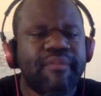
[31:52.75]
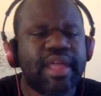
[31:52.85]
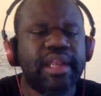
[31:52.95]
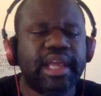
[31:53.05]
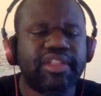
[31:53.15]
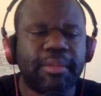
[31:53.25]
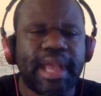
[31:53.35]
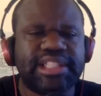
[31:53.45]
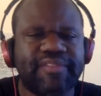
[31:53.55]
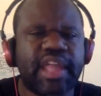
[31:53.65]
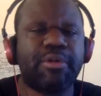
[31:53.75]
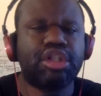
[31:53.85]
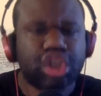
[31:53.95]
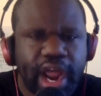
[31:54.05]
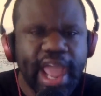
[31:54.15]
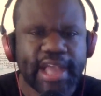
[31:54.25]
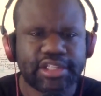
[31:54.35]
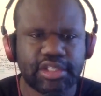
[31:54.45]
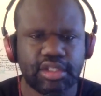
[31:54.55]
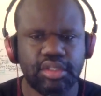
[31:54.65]
They look at them as if they were
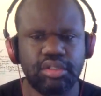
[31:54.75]
trash.